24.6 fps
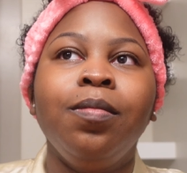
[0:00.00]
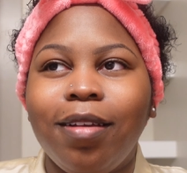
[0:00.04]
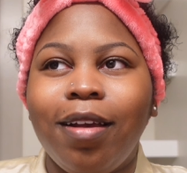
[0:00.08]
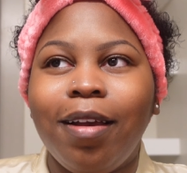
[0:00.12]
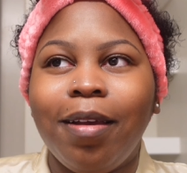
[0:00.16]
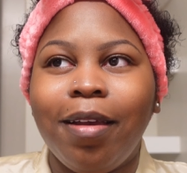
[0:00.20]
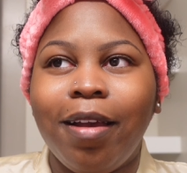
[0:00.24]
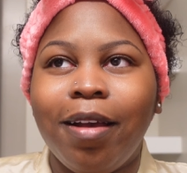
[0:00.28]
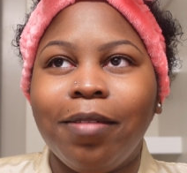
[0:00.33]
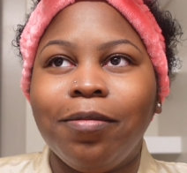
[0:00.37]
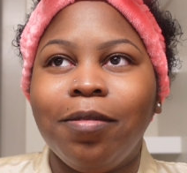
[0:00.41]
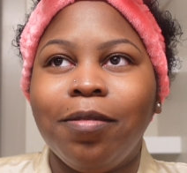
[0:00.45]
I
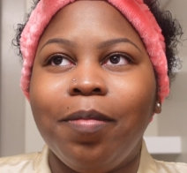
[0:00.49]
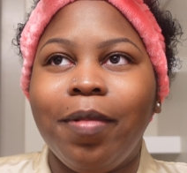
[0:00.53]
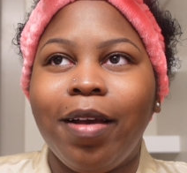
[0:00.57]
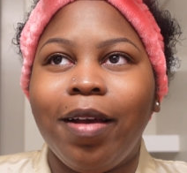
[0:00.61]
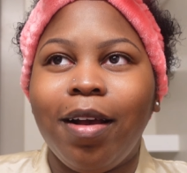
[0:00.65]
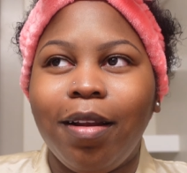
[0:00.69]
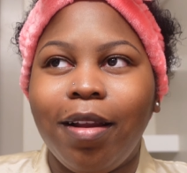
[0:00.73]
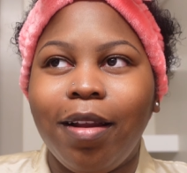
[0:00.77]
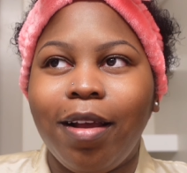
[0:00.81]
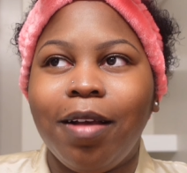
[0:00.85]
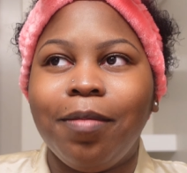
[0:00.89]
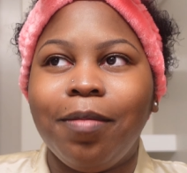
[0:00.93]
have a
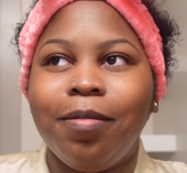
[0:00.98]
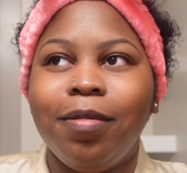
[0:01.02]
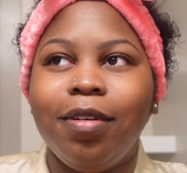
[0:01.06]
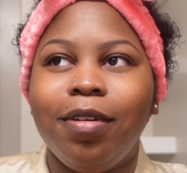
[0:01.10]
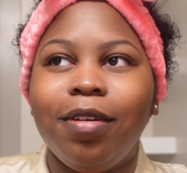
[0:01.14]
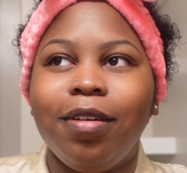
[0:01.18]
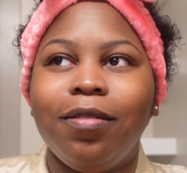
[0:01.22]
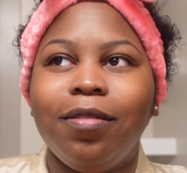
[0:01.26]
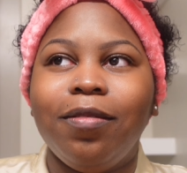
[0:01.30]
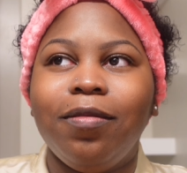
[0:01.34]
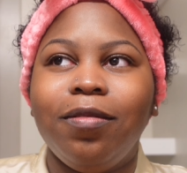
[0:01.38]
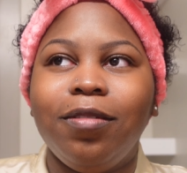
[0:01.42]
bad habit
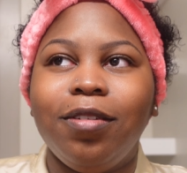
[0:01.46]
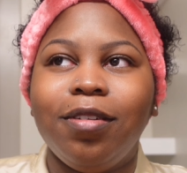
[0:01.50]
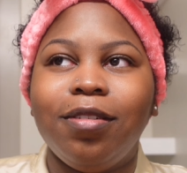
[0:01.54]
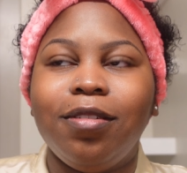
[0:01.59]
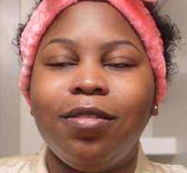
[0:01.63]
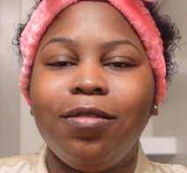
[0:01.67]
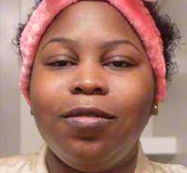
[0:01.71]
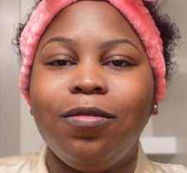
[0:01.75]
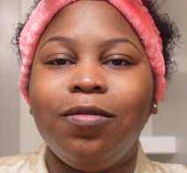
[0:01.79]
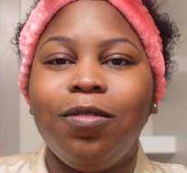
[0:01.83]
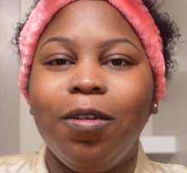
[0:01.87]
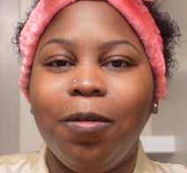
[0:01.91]
of
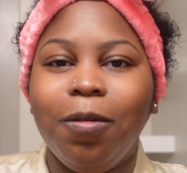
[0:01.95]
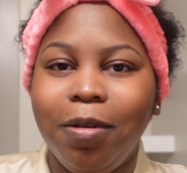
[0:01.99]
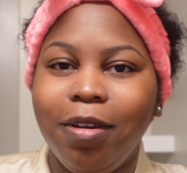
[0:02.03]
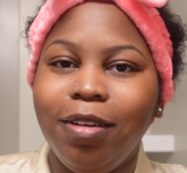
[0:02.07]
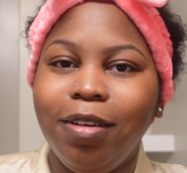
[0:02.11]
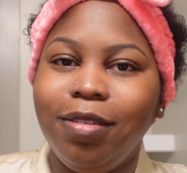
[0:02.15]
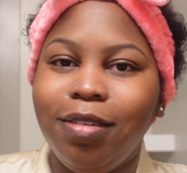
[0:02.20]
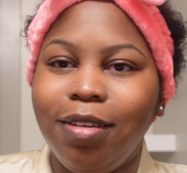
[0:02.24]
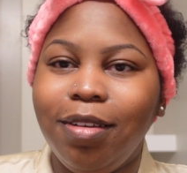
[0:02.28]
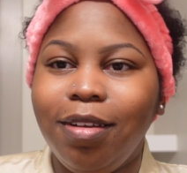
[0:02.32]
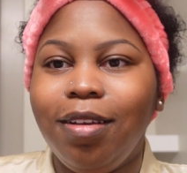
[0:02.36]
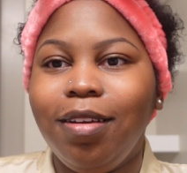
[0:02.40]
just
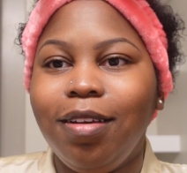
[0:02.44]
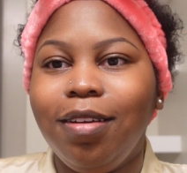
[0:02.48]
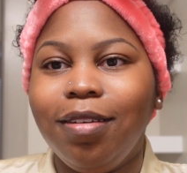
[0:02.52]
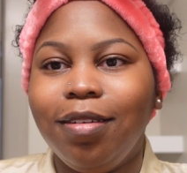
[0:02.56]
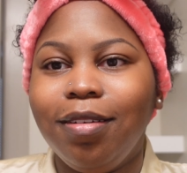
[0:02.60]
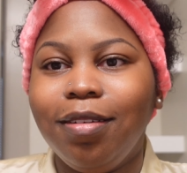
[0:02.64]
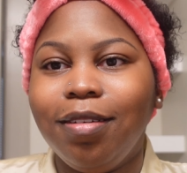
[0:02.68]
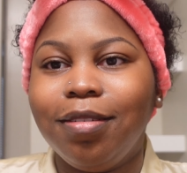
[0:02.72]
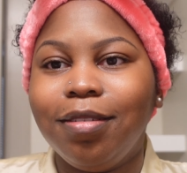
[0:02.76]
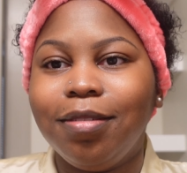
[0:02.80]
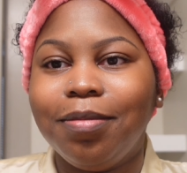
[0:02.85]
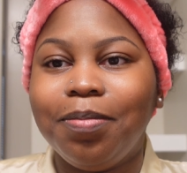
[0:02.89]

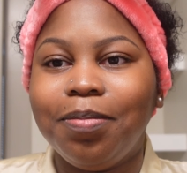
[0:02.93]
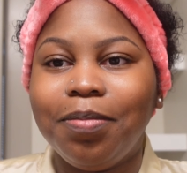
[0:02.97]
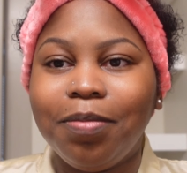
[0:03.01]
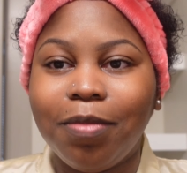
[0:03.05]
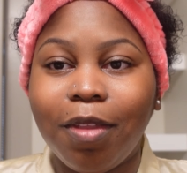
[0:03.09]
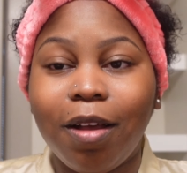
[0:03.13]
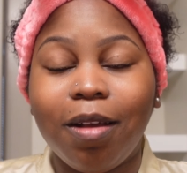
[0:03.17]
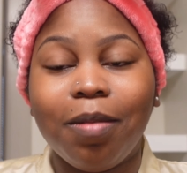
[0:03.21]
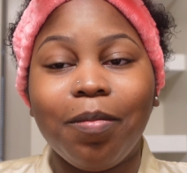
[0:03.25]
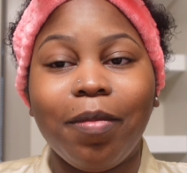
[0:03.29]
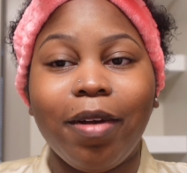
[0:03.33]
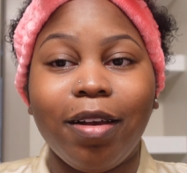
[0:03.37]
focusing
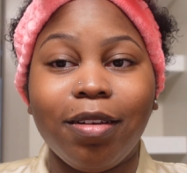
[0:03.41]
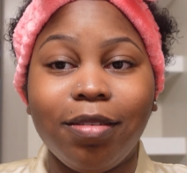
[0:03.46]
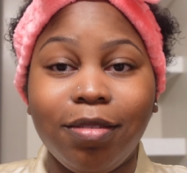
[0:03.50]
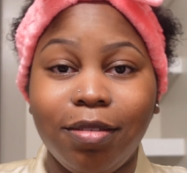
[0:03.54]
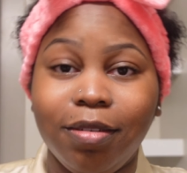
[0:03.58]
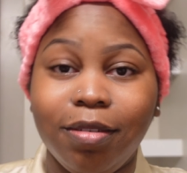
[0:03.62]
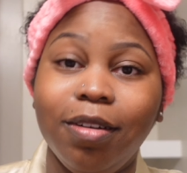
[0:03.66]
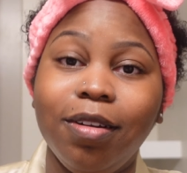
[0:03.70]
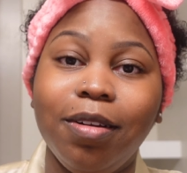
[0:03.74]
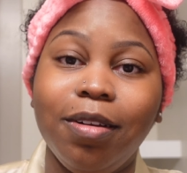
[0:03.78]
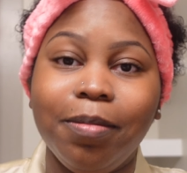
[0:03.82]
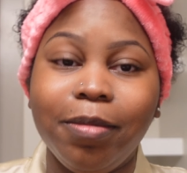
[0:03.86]
on my
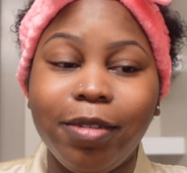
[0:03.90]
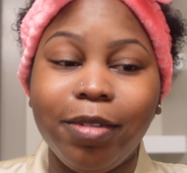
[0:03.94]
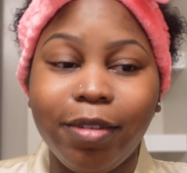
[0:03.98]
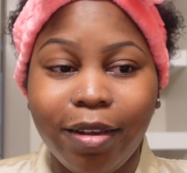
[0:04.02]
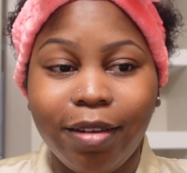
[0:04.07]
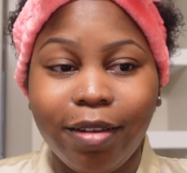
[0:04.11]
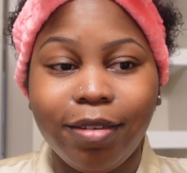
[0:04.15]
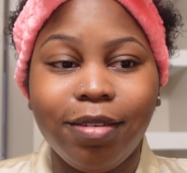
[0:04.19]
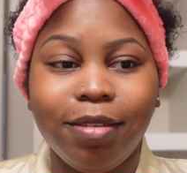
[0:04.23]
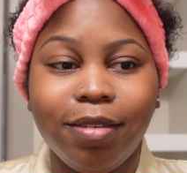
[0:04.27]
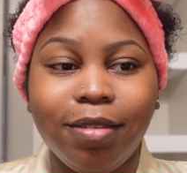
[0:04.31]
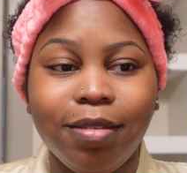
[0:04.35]

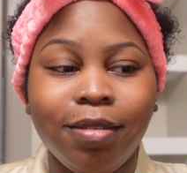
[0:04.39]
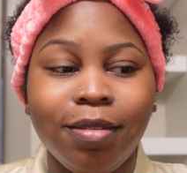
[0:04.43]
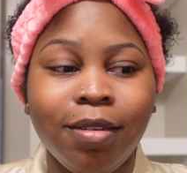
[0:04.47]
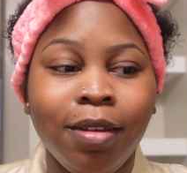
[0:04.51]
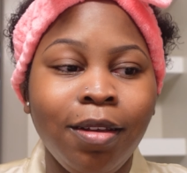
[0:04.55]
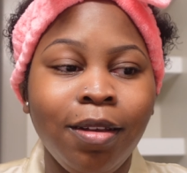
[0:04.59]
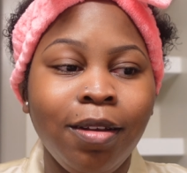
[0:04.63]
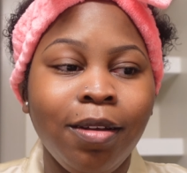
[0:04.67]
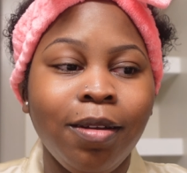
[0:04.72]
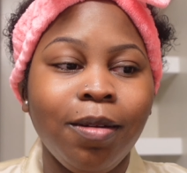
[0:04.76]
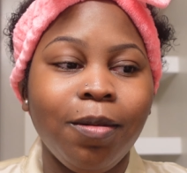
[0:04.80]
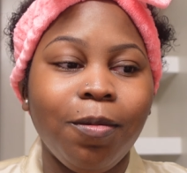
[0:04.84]
circumstances
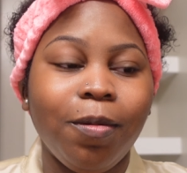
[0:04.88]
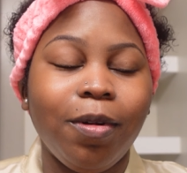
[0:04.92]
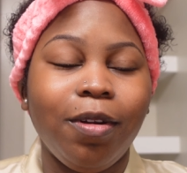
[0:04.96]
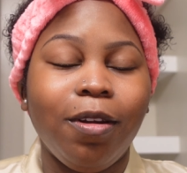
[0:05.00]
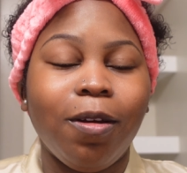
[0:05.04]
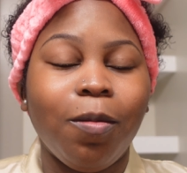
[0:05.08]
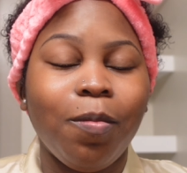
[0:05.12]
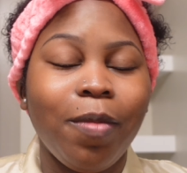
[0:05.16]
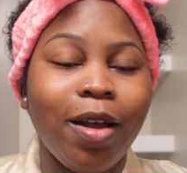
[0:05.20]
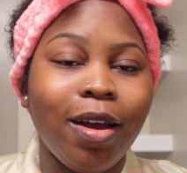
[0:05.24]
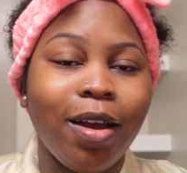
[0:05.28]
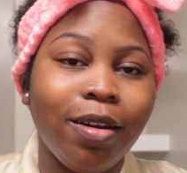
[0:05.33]
when
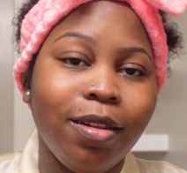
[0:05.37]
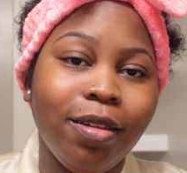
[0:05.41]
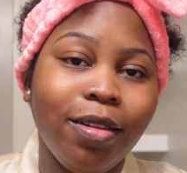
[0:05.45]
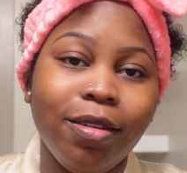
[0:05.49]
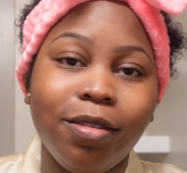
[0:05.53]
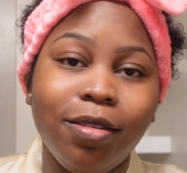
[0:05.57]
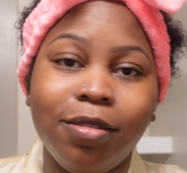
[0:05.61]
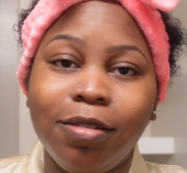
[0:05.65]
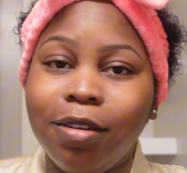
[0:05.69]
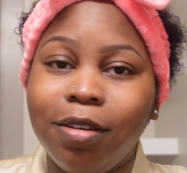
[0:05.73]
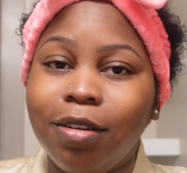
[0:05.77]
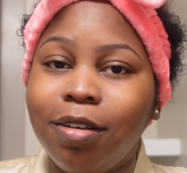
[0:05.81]
no matter the
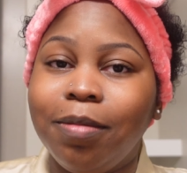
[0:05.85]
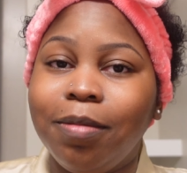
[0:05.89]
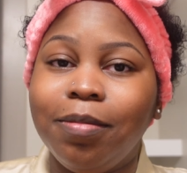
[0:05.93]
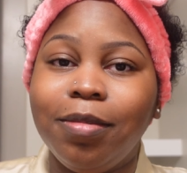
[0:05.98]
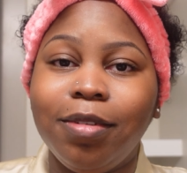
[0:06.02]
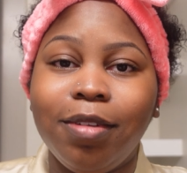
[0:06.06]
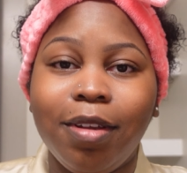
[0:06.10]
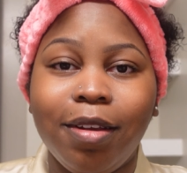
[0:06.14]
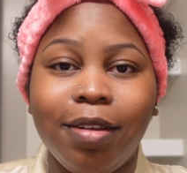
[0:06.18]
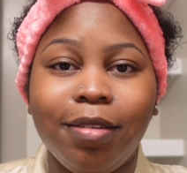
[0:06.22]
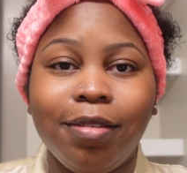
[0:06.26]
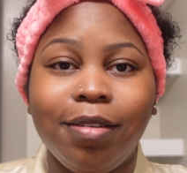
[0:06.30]

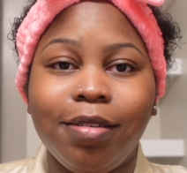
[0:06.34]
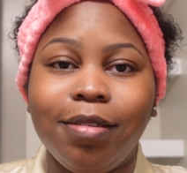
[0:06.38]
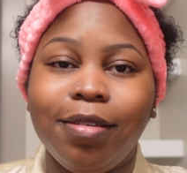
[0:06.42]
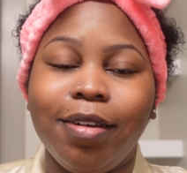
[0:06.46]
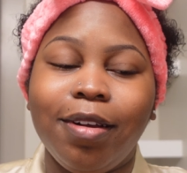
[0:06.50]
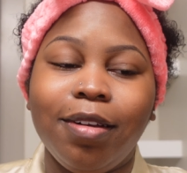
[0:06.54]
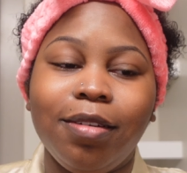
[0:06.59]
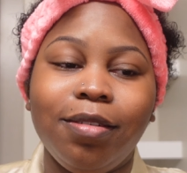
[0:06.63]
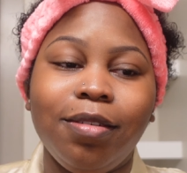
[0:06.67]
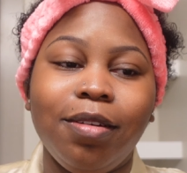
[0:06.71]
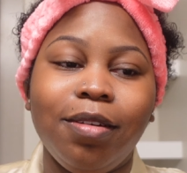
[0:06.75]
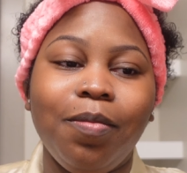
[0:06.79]
circumstances
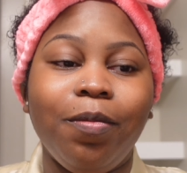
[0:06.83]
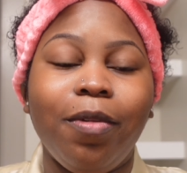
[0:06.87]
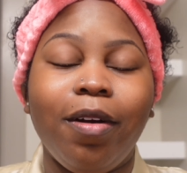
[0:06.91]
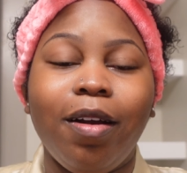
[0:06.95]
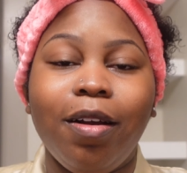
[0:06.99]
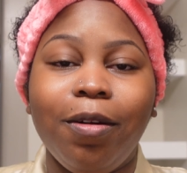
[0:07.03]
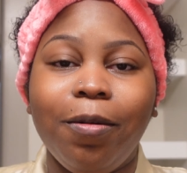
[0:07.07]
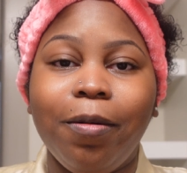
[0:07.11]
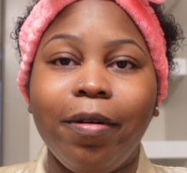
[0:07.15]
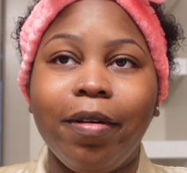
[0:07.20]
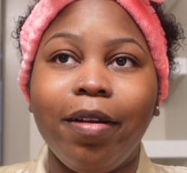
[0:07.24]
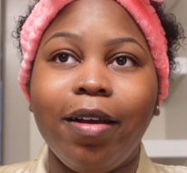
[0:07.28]
I should
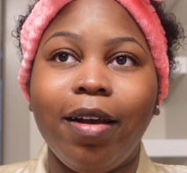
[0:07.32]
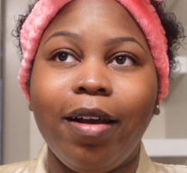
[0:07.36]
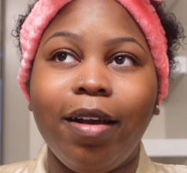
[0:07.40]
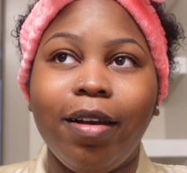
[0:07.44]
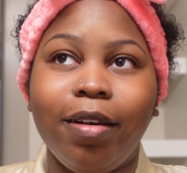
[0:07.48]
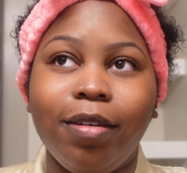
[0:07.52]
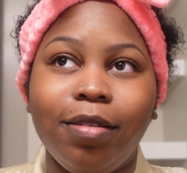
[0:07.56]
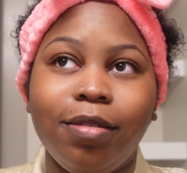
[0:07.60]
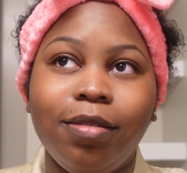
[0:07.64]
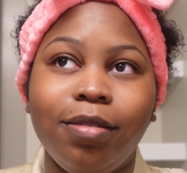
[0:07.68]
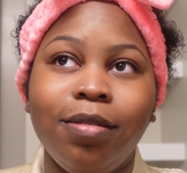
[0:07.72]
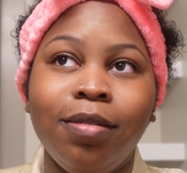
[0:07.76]

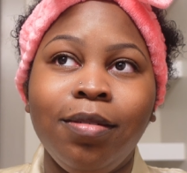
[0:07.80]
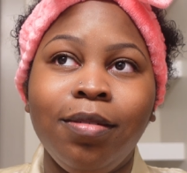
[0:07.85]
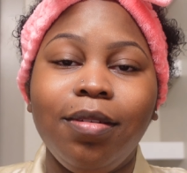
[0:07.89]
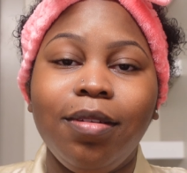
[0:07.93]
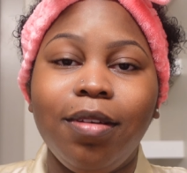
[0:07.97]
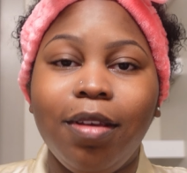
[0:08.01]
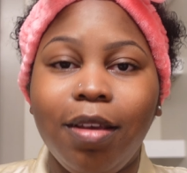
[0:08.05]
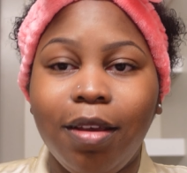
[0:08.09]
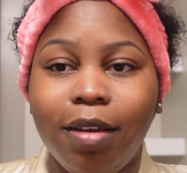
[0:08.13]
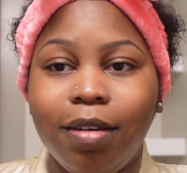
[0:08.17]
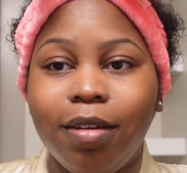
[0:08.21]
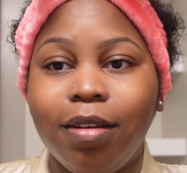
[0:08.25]
prioritize
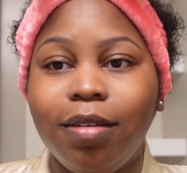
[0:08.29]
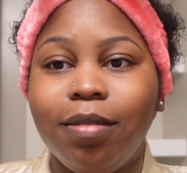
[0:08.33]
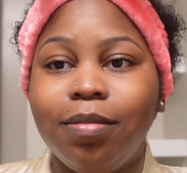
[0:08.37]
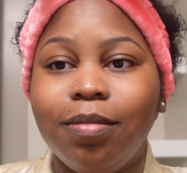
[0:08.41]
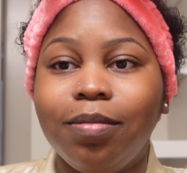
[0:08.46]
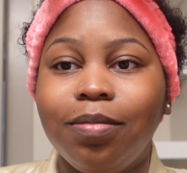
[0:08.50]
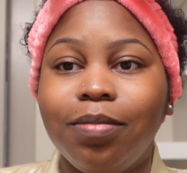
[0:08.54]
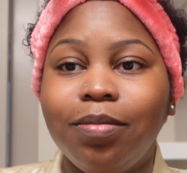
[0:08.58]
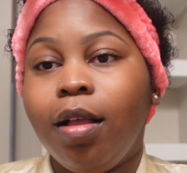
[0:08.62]
kingdom.